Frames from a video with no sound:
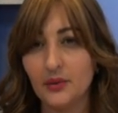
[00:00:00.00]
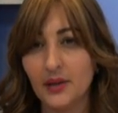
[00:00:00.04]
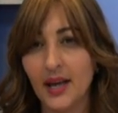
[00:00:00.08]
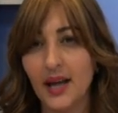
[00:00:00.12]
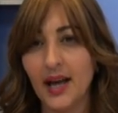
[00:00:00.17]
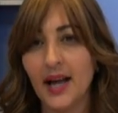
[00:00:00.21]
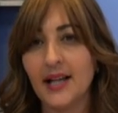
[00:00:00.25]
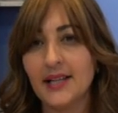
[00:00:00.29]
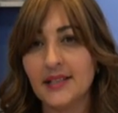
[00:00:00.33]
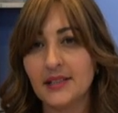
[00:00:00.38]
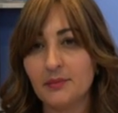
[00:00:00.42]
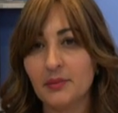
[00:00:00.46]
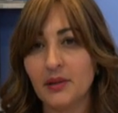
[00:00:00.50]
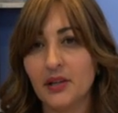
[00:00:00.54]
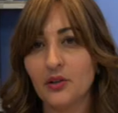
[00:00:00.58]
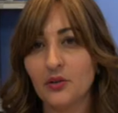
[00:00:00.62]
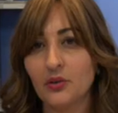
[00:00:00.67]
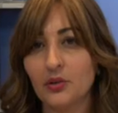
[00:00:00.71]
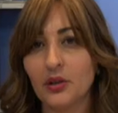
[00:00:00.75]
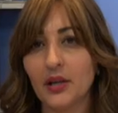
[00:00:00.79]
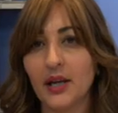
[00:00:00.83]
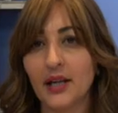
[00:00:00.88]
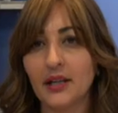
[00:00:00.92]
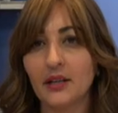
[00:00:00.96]
has been
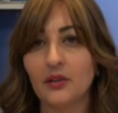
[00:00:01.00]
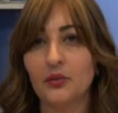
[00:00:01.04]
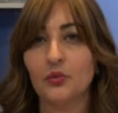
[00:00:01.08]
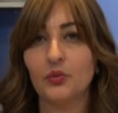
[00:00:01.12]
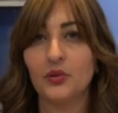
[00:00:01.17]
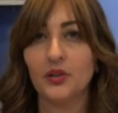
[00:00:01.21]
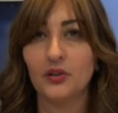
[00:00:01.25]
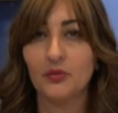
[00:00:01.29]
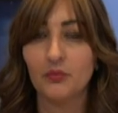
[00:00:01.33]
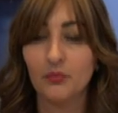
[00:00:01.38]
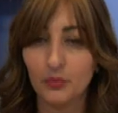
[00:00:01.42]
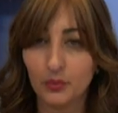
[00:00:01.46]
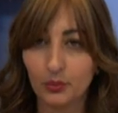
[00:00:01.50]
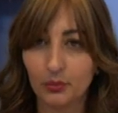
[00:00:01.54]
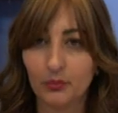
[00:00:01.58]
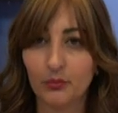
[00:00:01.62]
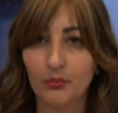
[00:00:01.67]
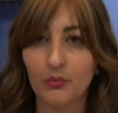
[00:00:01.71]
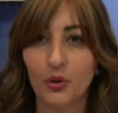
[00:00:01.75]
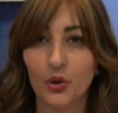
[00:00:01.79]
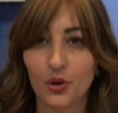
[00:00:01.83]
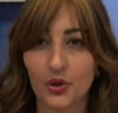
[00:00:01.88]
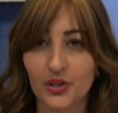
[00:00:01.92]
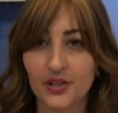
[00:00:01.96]
created with
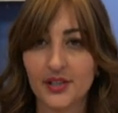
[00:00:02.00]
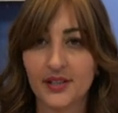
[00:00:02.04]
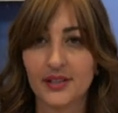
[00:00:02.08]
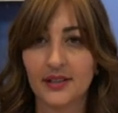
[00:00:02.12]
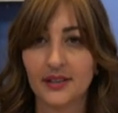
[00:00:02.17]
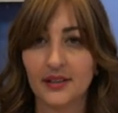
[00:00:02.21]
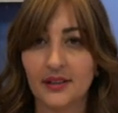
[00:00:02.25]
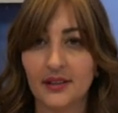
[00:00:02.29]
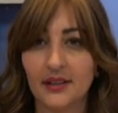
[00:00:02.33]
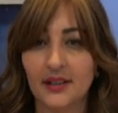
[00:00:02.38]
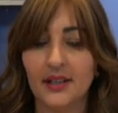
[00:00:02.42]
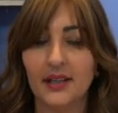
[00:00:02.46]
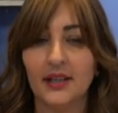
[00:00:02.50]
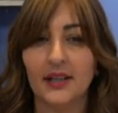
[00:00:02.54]
mercy.